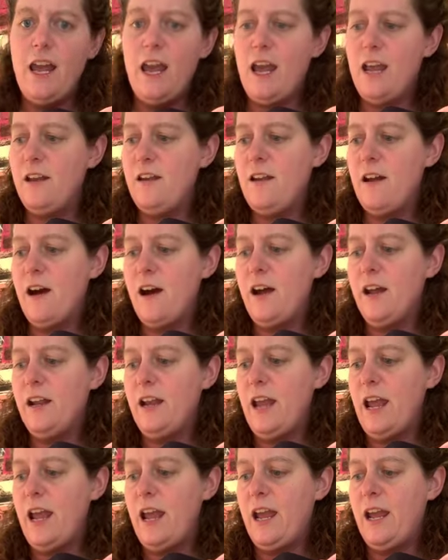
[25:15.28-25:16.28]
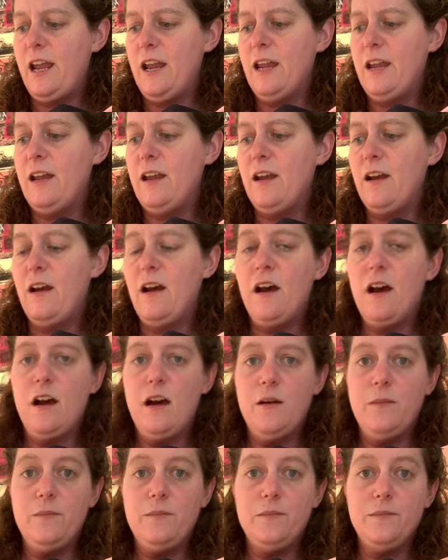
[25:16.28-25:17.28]
and not a
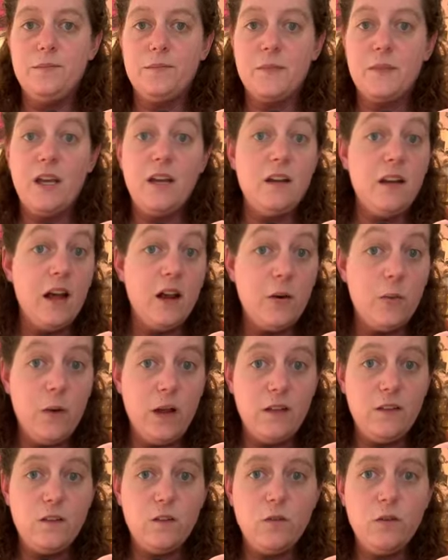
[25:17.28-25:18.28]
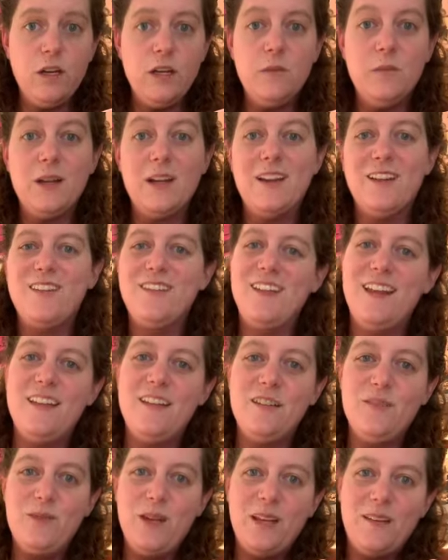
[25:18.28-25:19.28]
um, and not a wet screen because
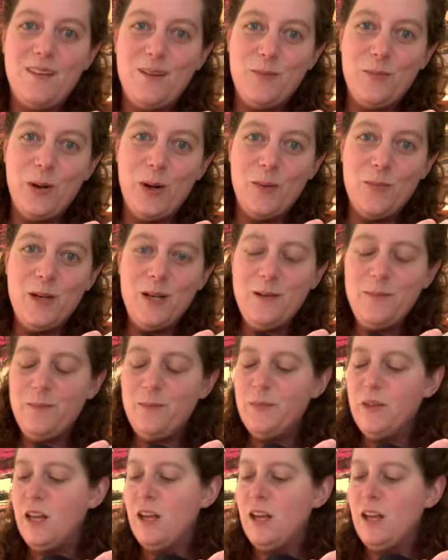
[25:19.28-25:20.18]
then it makes it permanent.